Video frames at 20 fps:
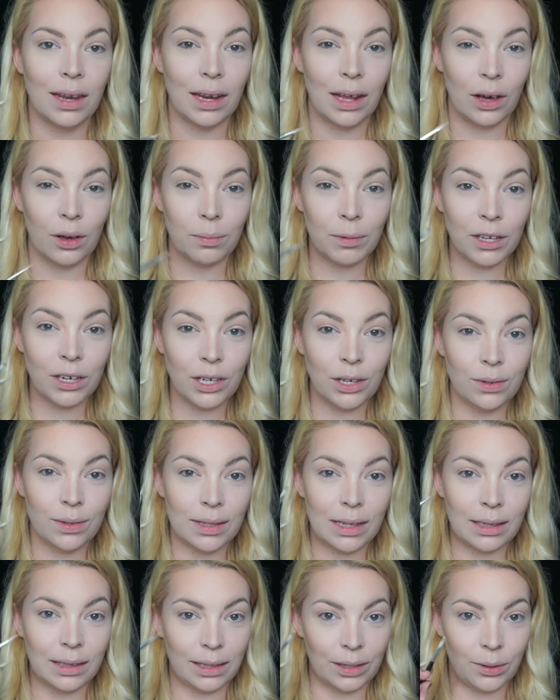Now I'm going to
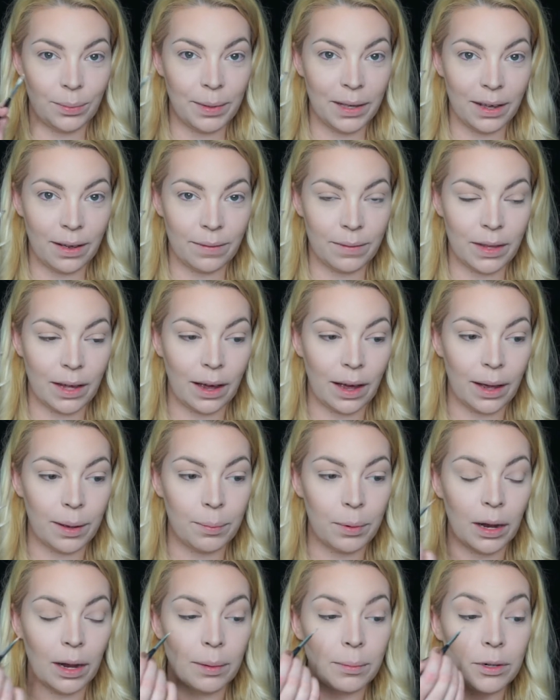use a little bit of the
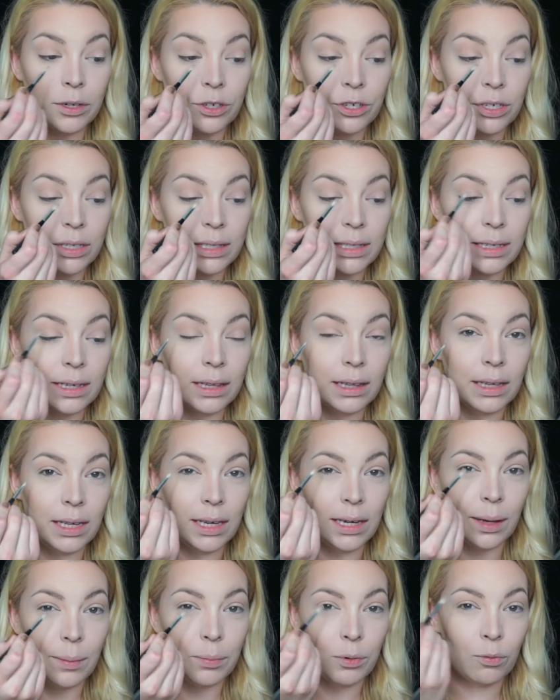eye primer just to
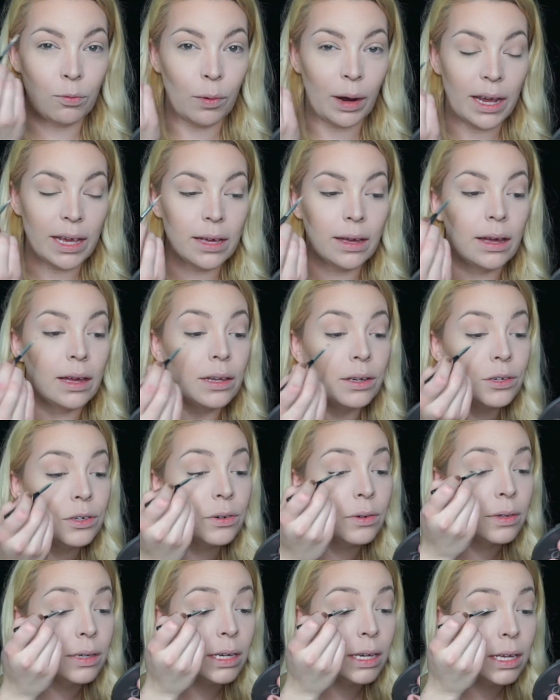clean up right
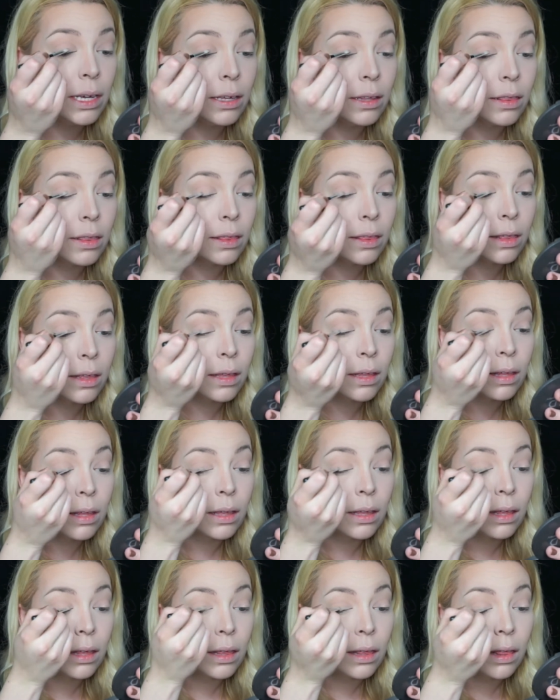underneath
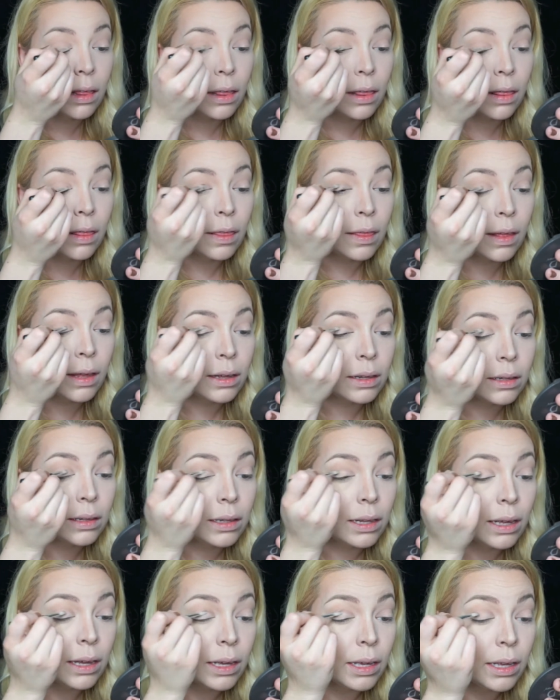that
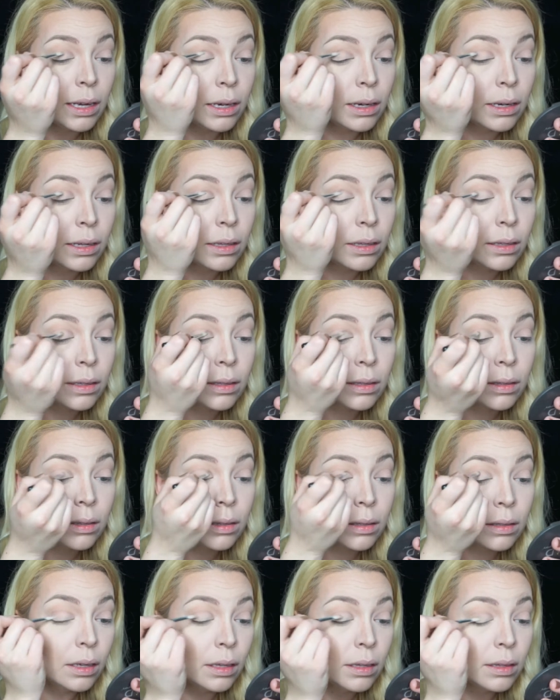line.
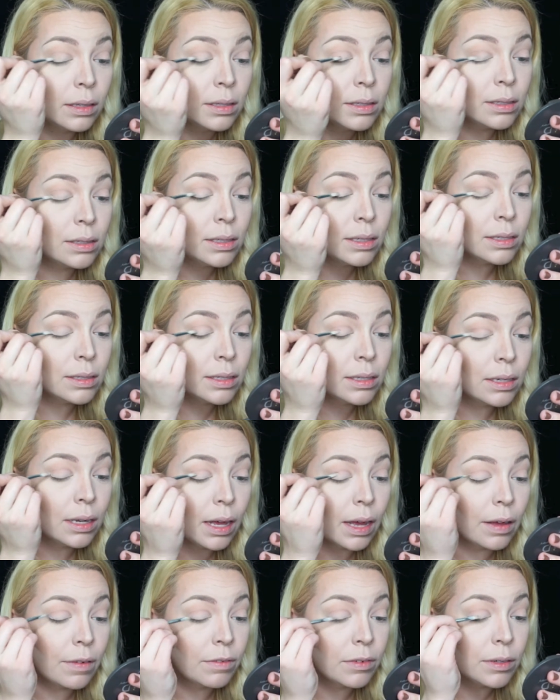And this doesn't
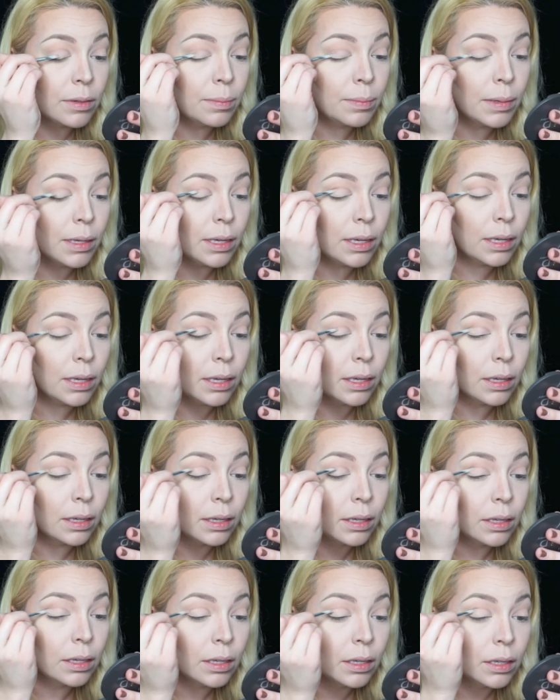have to be
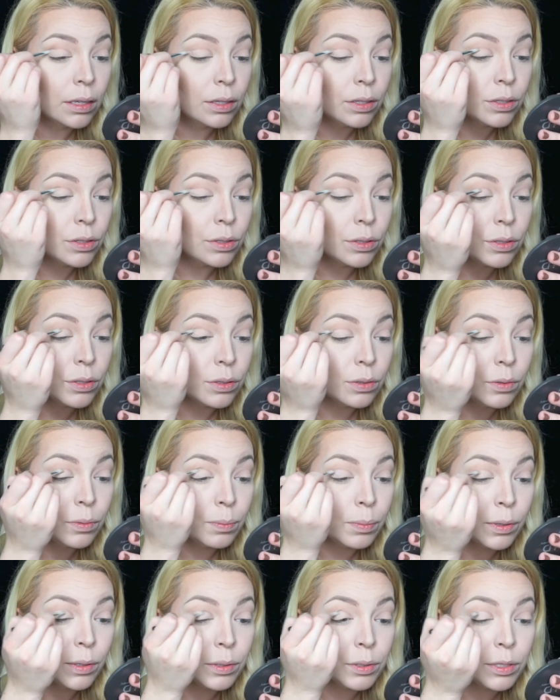
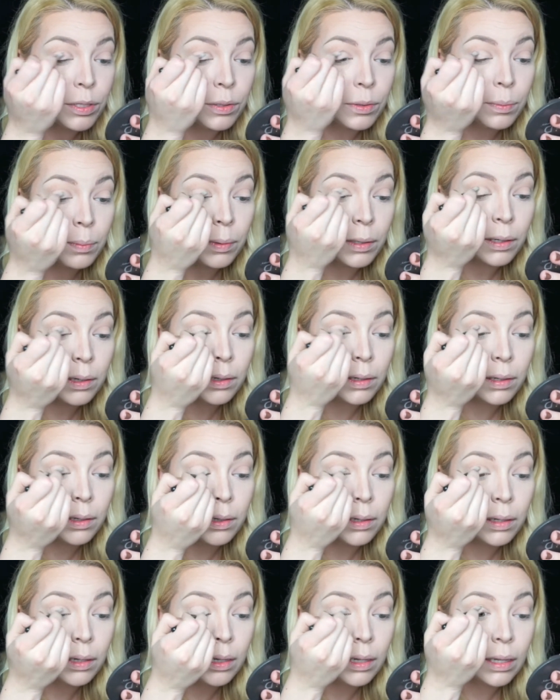super
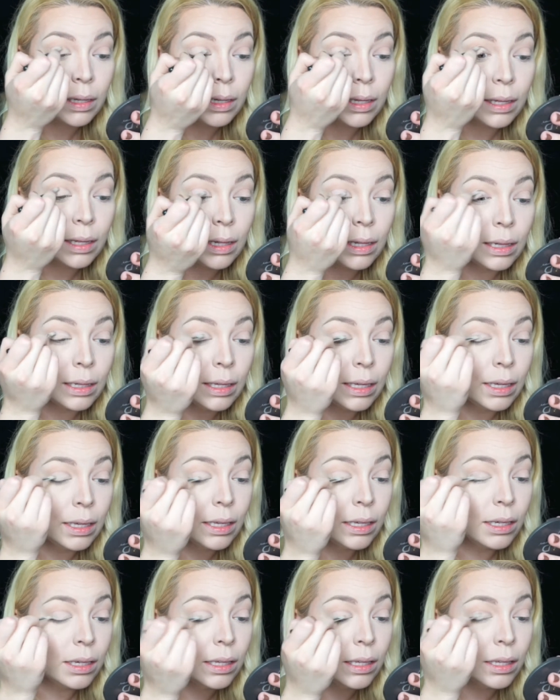duper
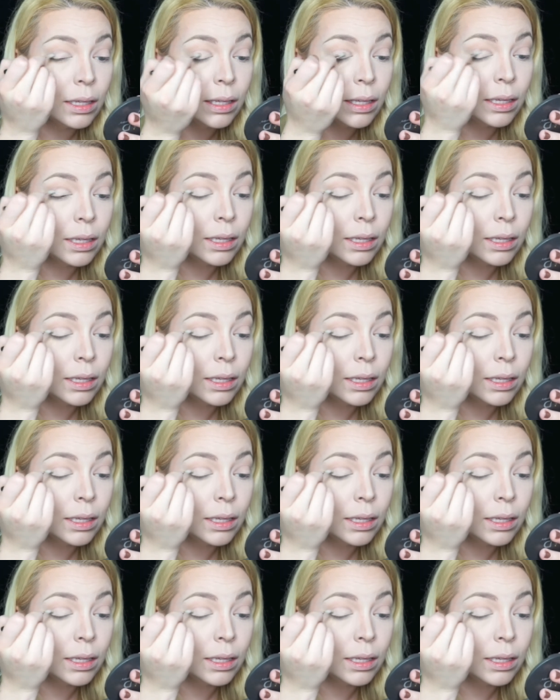clean.